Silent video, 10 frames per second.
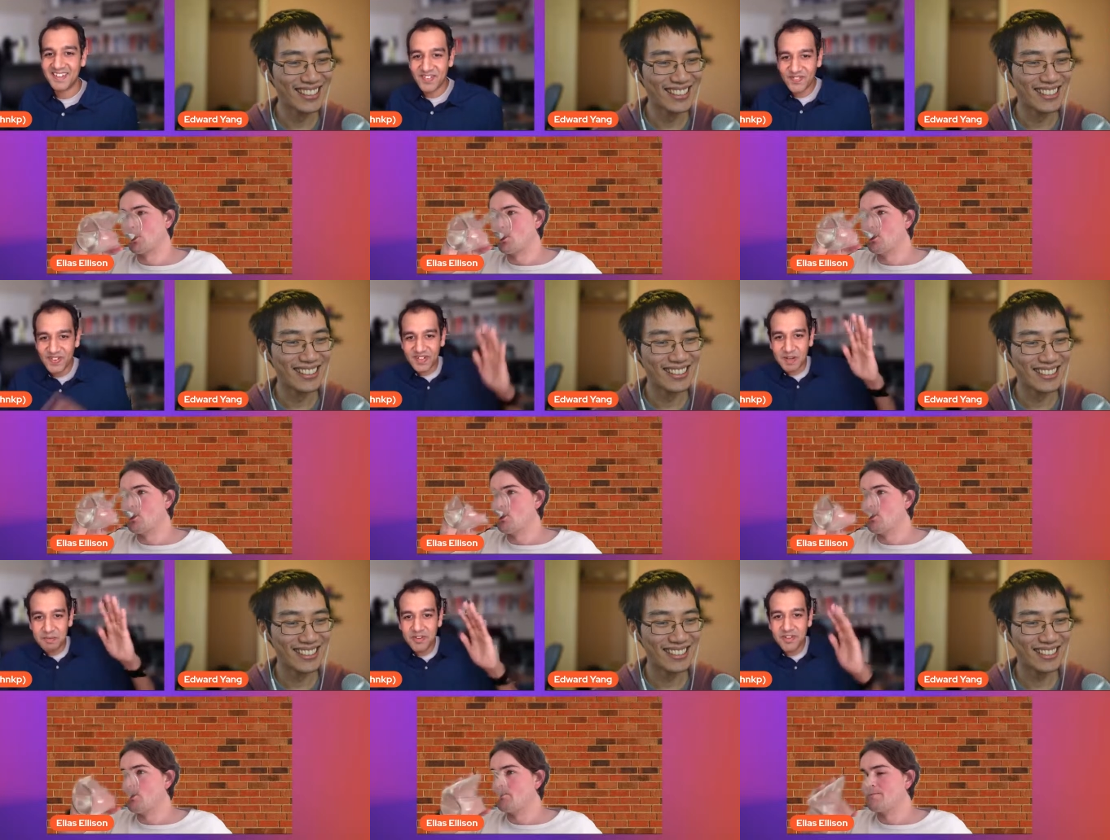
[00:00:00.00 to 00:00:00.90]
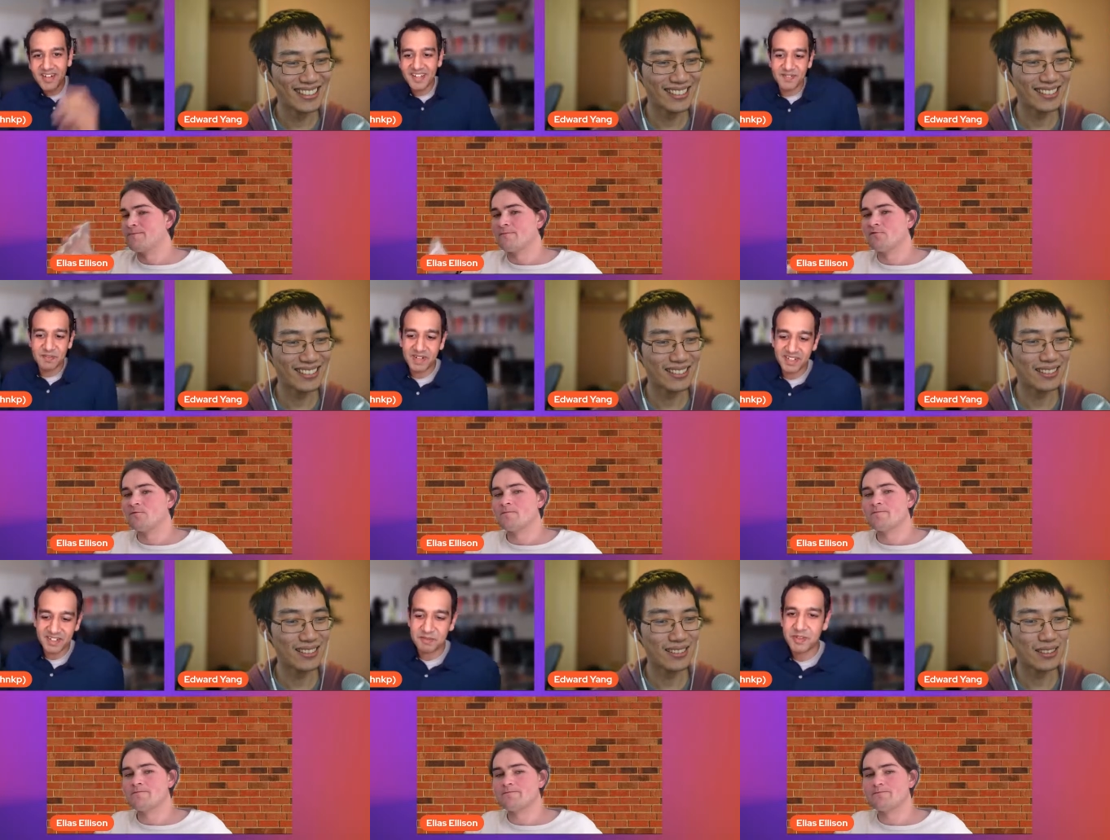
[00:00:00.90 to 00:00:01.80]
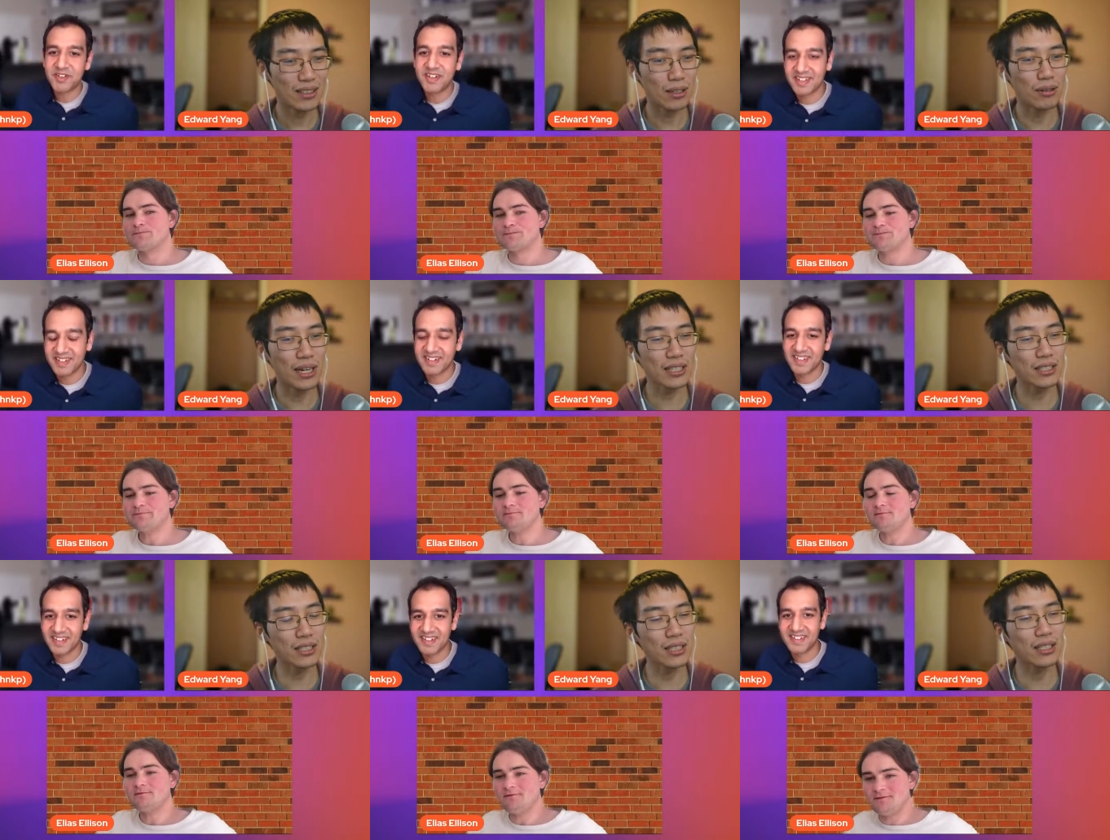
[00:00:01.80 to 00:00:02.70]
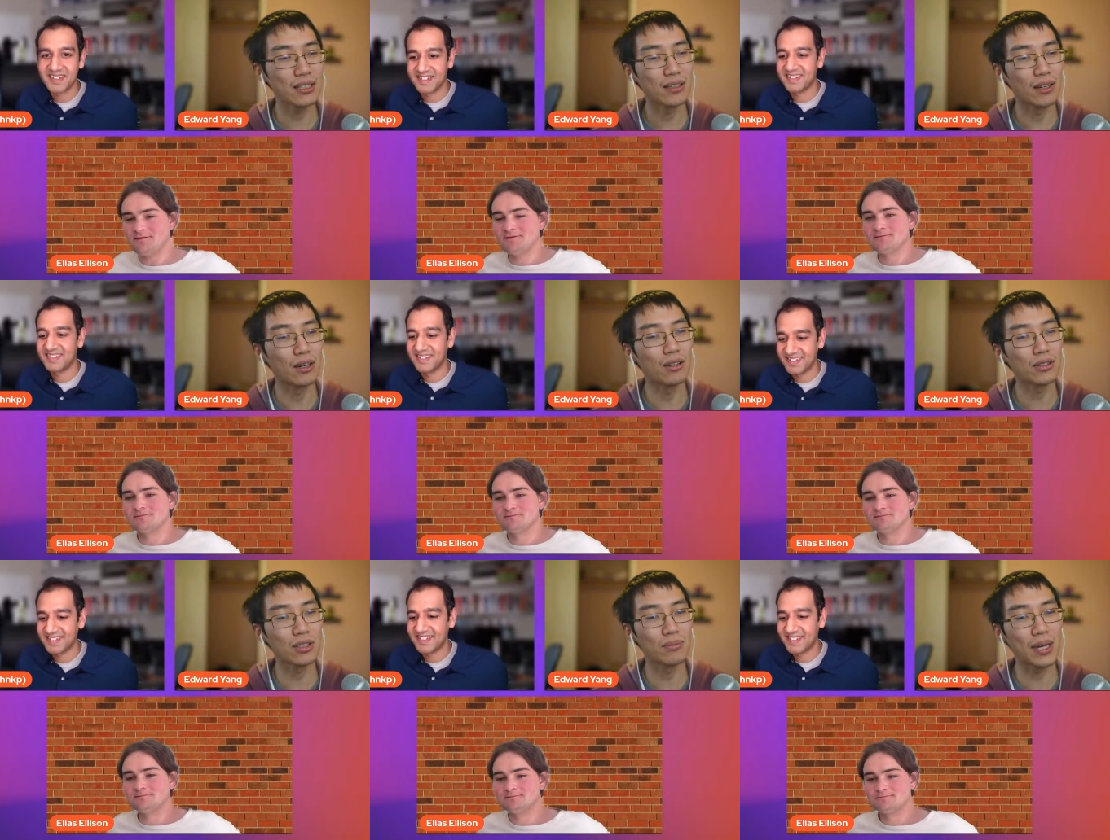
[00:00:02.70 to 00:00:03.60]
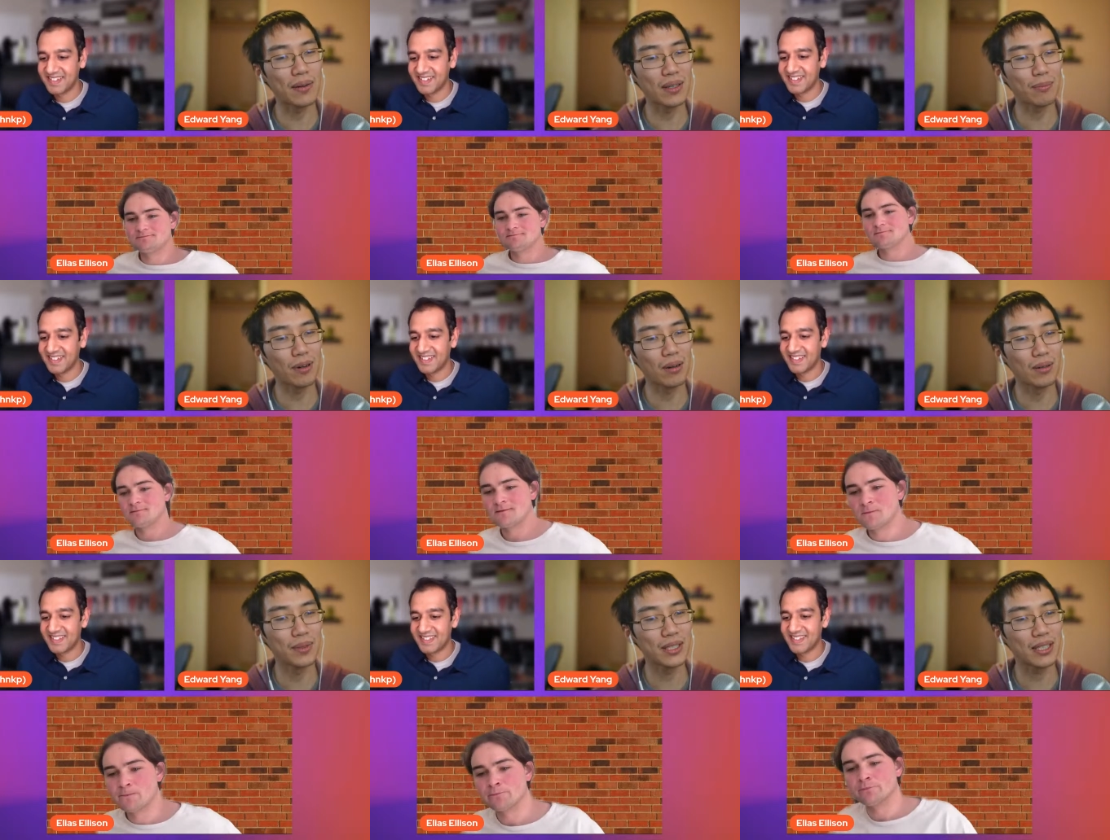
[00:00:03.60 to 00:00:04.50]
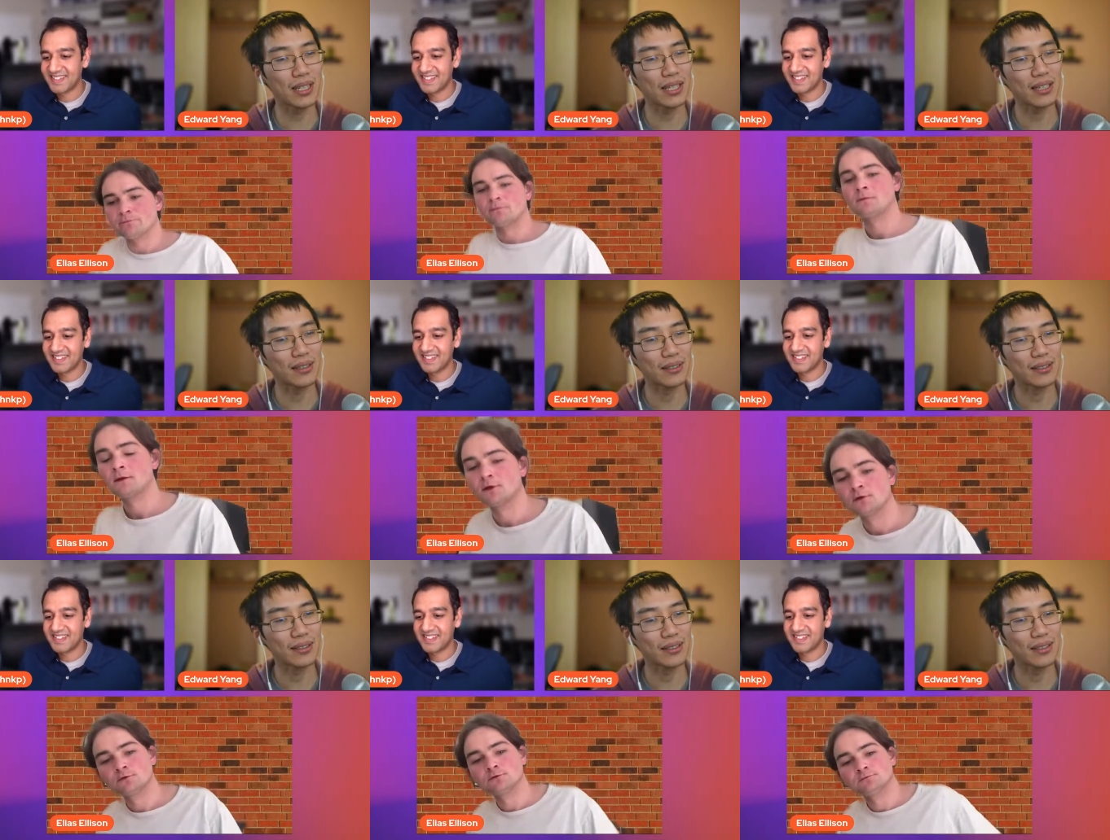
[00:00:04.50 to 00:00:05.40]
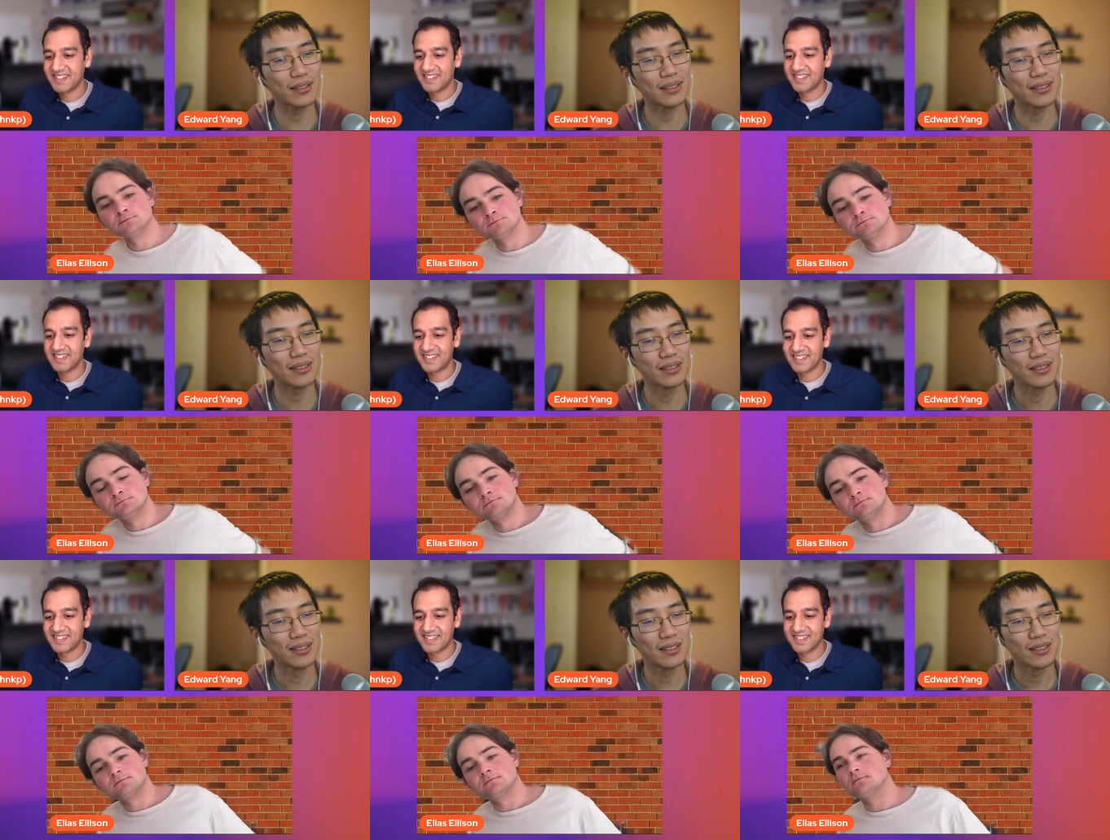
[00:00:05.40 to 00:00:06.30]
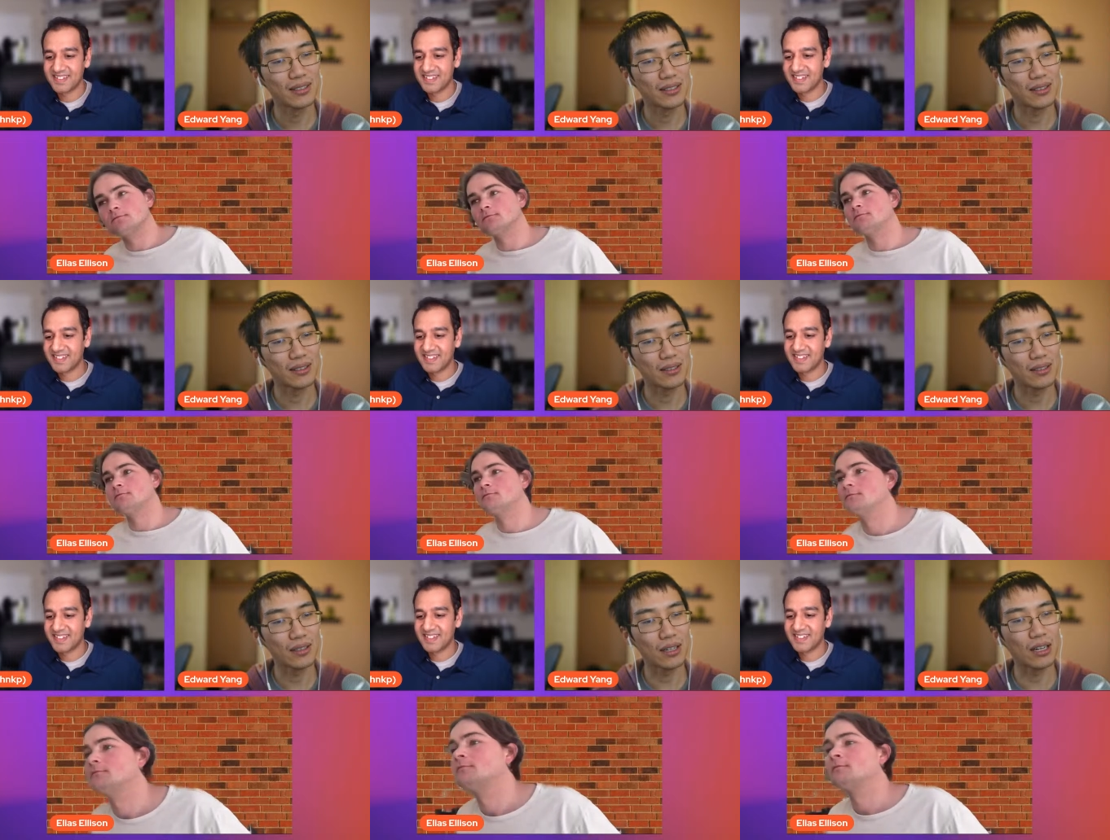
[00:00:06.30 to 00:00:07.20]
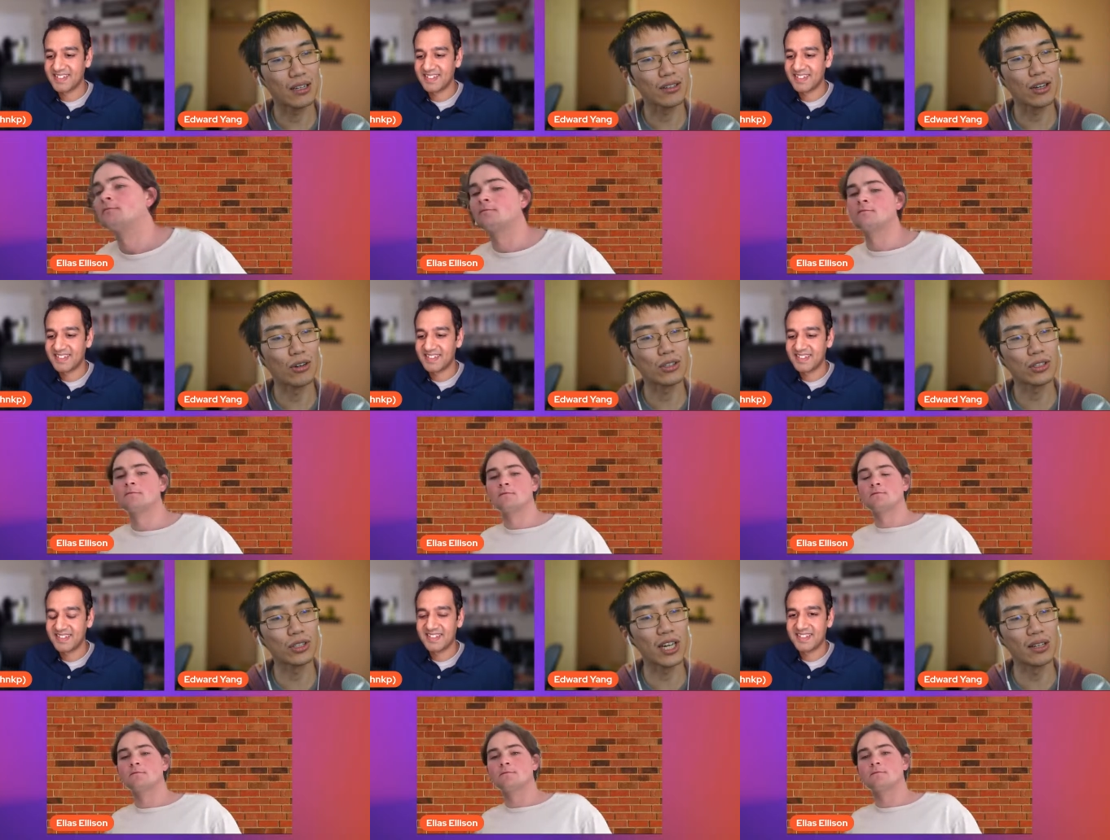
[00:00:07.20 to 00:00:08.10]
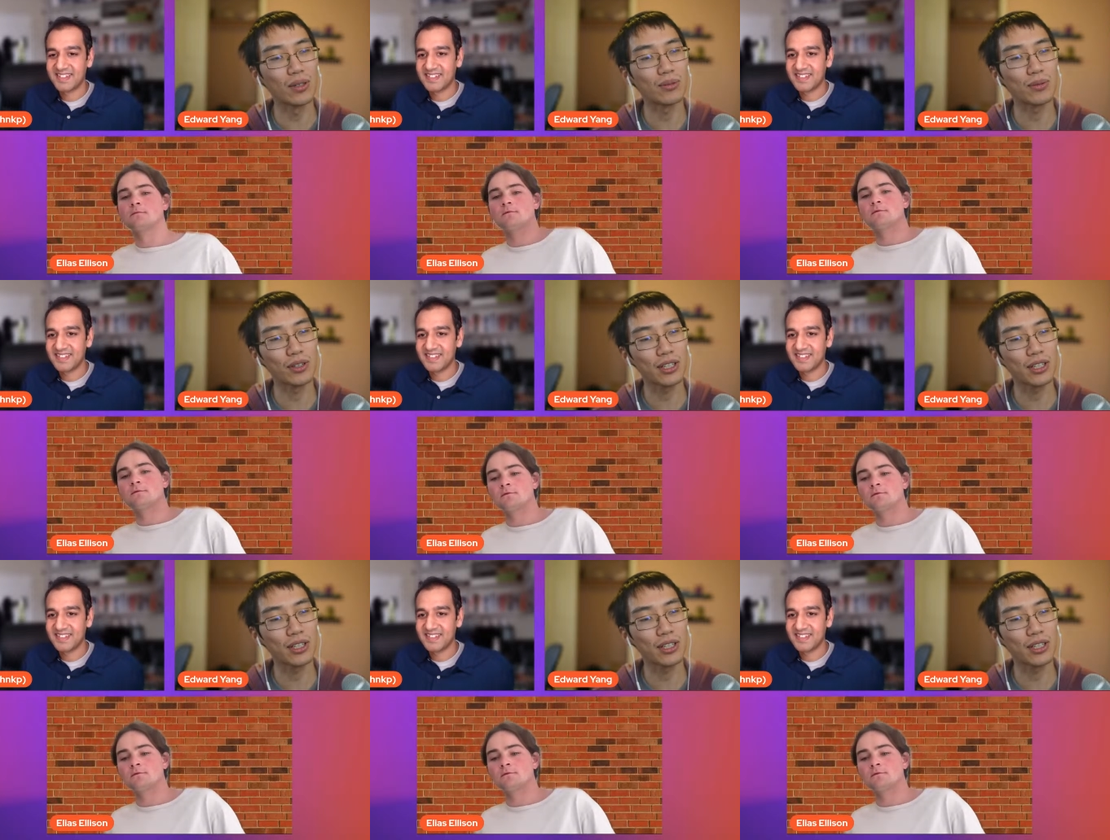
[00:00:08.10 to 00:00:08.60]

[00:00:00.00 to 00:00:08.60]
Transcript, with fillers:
Speaker 1: we, we have a community. We're building a community. Oh, actually, yeah.
Speaker 2: oh, so maybe the problem is that uh, uh, no, so del won't work